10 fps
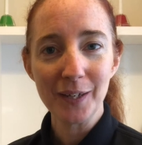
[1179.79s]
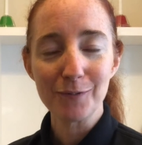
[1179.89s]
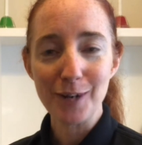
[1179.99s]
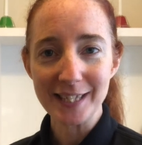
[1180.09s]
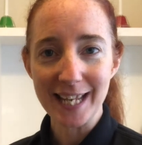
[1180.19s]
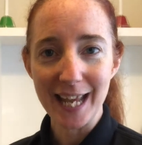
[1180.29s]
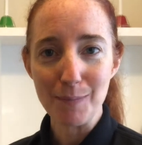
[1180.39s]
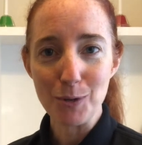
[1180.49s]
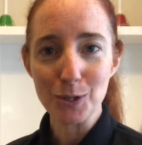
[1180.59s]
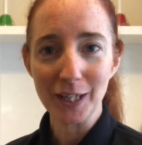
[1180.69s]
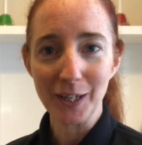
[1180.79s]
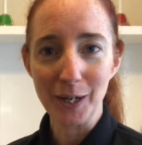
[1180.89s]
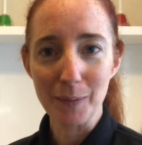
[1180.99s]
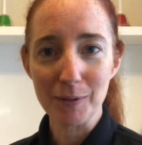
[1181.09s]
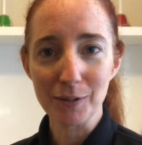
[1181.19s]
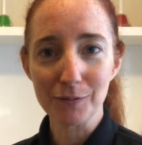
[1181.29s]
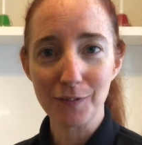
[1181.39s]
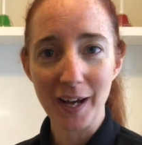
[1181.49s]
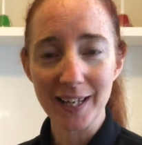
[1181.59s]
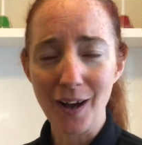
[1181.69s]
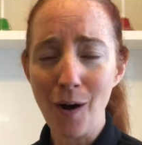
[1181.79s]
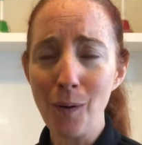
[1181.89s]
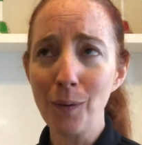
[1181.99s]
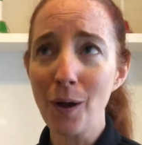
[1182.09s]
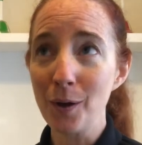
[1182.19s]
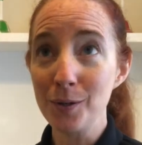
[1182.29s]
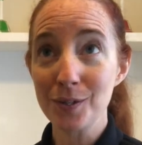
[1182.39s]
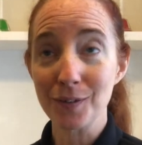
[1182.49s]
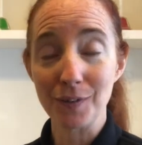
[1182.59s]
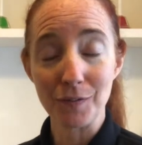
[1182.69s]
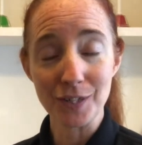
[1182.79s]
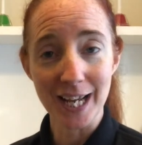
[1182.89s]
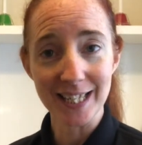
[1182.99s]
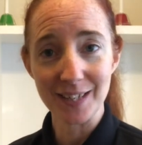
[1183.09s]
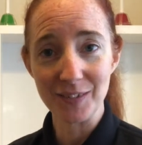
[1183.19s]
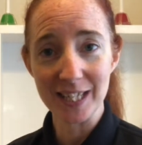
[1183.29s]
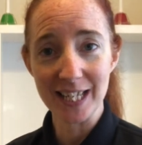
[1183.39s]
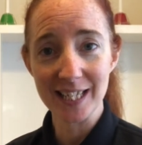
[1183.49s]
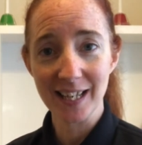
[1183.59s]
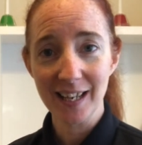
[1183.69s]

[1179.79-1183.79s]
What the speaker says: Resonate Music Hub, you'll find a whole host of different activities,